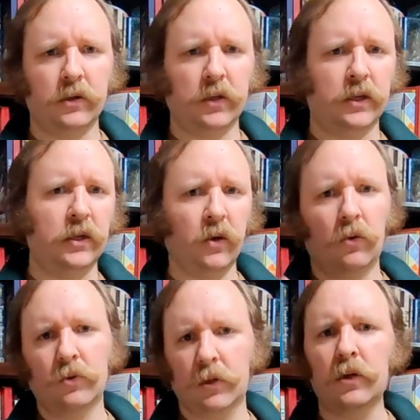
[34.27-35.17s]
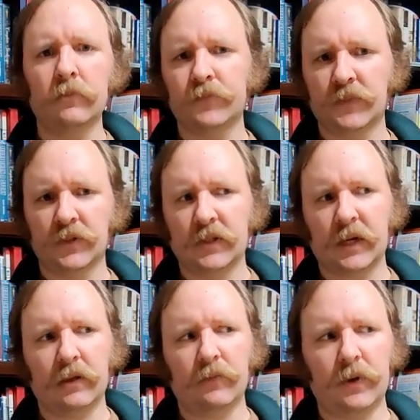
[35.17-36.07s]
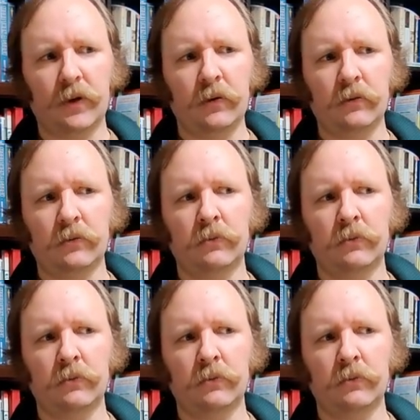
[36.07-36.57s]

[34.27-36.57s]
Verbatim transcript: like the older style of beer.